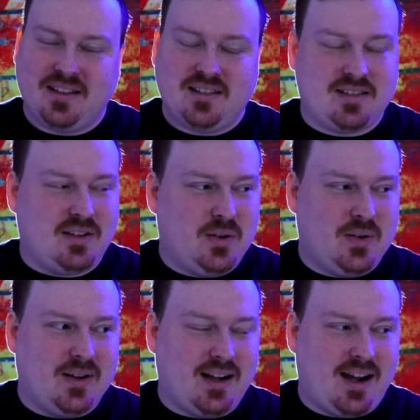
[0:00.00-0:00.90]

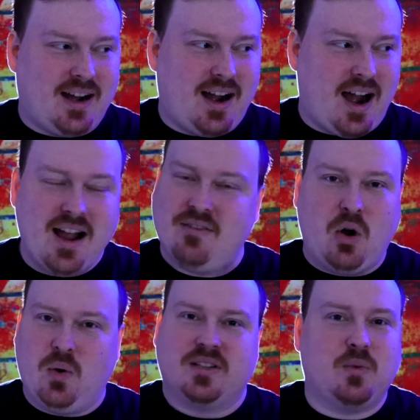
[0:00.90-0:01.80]
So, I have
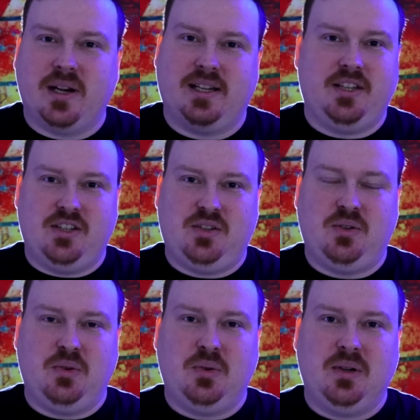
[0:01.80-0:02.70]
always wanted to
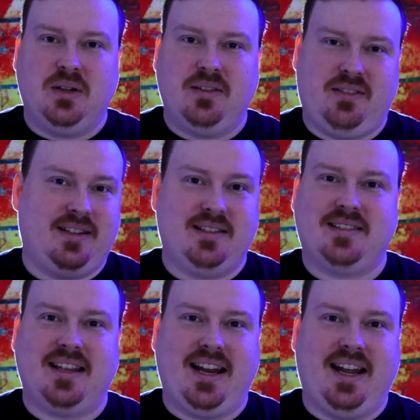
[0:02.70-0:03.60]
do
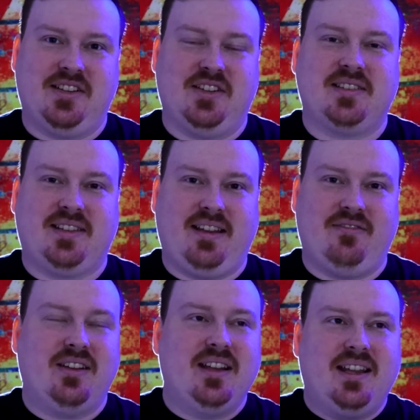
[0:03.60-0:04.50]
this, and I just had